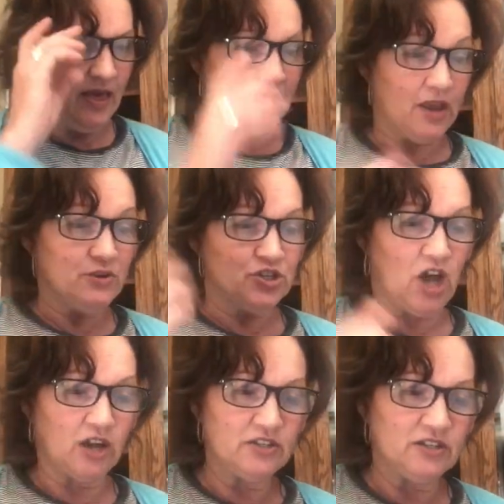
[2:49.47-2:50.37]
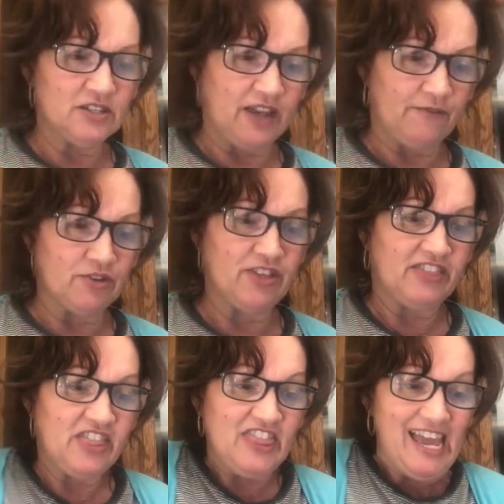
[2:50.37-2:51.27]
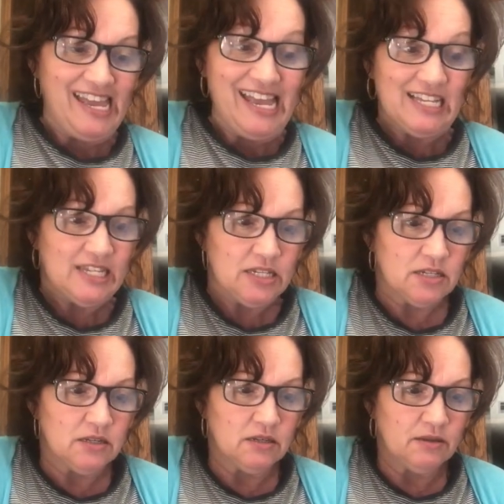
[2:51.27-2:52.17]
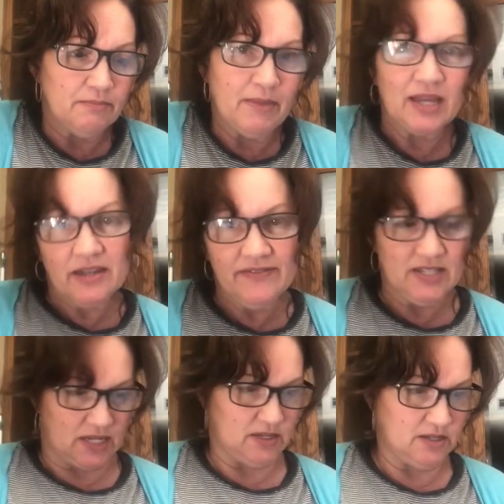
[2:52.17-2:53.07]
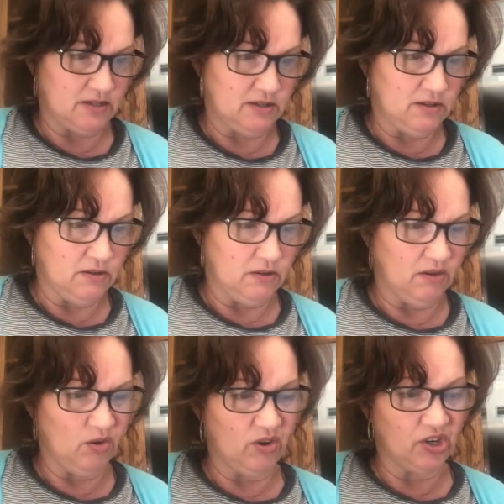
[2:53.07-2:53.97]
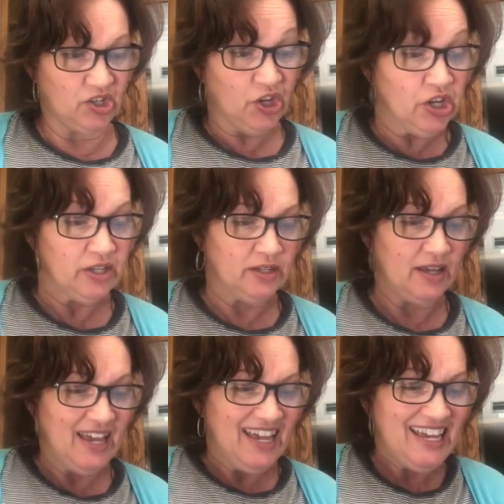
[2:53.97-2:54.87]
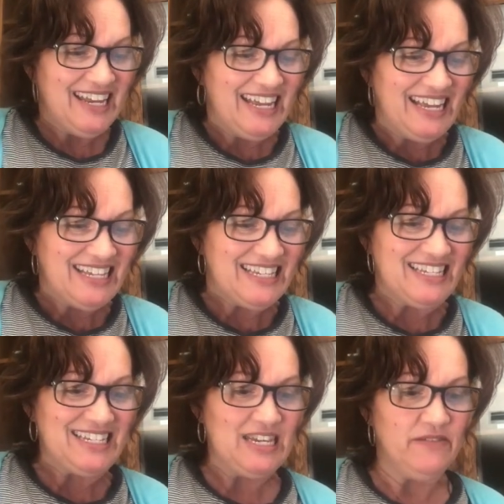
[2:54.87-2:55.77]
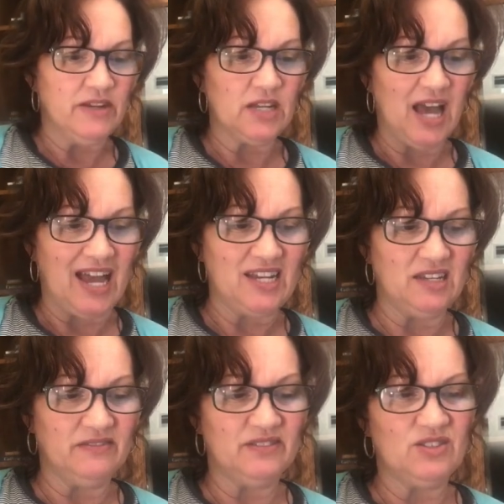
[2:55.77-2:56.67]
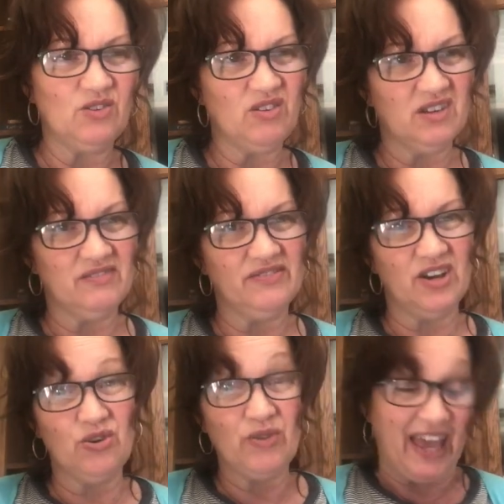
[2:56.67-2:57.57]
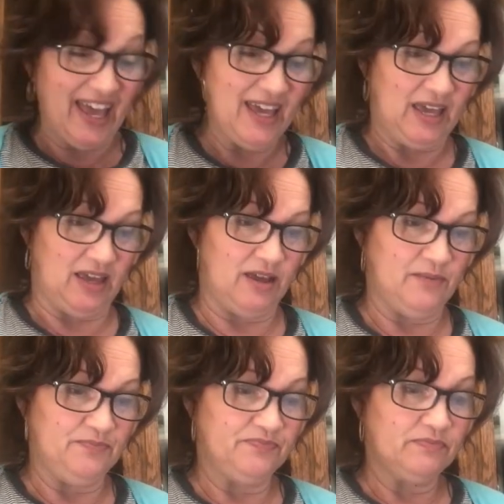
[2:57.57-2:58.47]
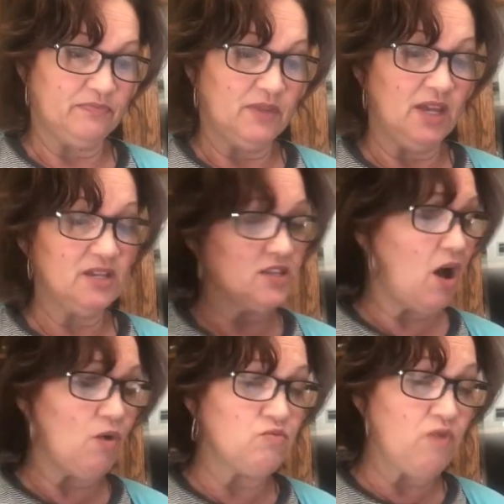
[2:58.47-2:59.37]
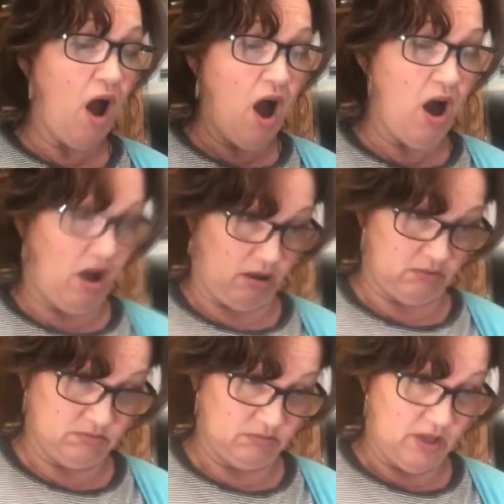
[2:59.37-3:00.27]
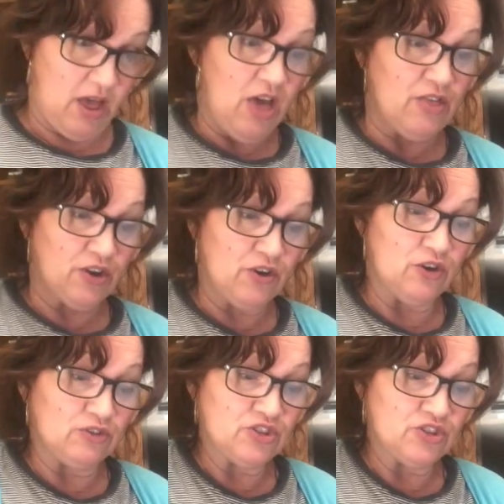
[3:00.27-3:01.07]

They are shocked to discover that the thing isn't magnificent or good. It isn't even kind of, sort of okay. It is all wrong. The girl